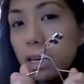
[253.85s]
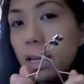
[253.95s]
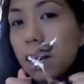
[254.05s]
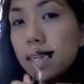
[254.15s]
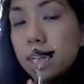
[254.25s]

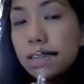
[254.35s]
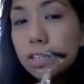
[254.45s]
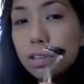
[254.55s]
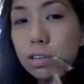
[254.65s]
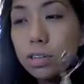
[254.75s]
eyelash
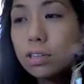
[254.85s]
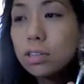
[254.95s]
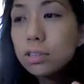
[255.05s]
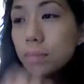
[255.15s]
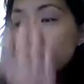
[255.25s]
curler
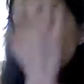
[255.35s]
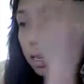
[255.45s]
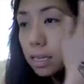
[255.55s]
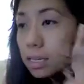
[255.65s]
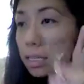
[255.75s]

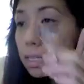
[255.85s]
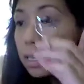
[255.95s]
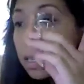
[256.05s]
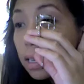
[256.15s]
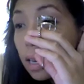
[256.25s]

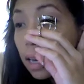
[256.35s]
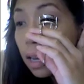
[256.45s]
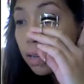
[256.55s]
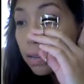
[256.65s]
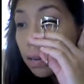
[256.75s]
because I
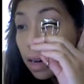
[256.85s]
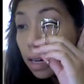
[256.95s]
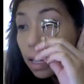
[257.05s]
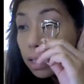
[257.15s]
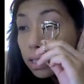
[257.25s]
have no
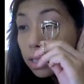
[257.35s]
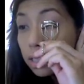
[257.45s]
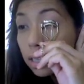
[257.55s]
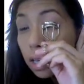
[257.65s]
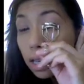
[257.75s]

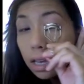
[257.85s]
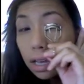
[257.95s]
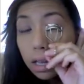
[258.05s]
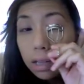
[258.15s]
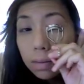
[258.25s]
eyelashes
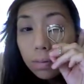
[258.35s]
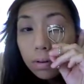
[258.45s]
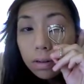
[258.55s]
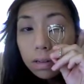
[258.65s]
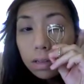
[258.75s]
and the
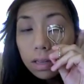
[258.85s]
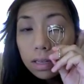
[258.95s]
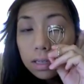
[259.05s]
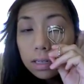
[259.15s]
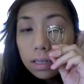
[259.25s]
poor little
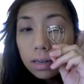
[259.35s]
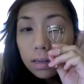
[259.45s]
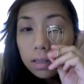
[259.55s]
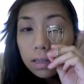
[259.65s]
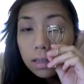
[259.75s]
things need
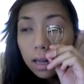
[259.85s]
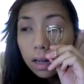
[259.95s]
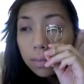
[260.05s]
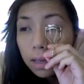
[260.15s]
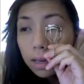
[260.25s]
all the little
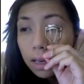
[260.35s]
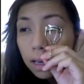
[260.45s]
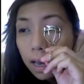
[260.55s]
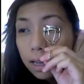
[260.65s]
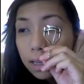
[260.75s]
help they
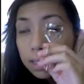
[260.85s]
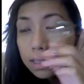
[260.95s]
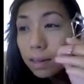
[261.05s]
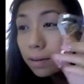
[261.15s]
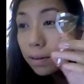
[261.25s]
can get,
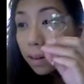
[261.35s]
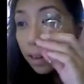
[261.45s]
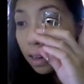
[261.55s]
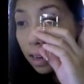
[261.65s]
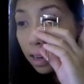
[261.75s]
so
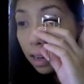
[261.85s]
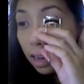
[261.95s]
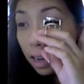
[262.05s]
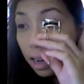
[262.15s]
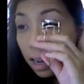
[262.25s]

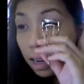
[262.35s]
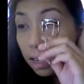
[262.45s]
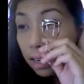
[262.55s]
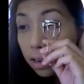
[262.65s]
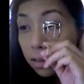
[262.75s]

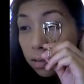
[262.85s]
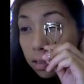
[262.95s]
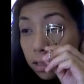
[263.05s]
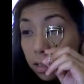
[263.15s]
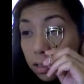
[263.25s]
I
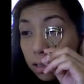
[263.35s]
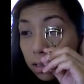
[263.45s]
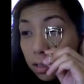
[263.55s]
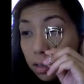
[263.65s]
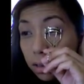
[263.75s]
always
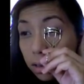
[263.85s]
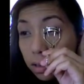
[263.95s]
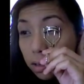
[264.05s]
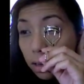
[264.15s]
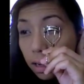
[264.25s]
use
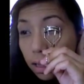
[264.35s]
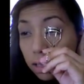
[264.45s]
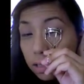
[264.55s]
eyelash